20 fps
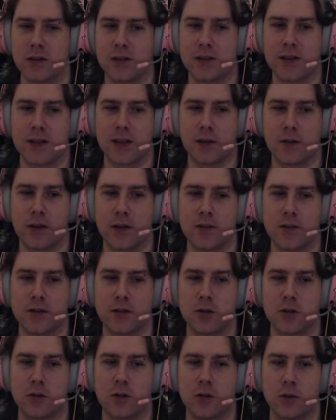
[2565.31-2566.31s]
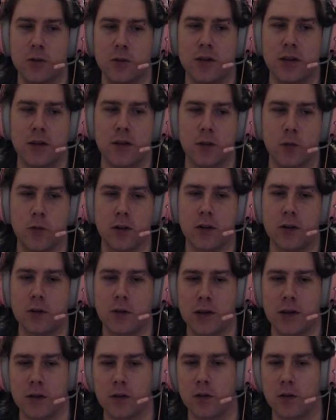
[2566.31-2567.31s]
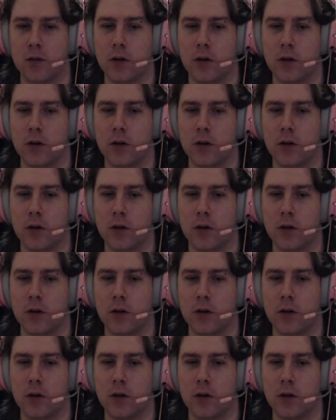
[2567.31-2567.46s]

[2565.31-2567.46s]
instead of having to do it in the window here,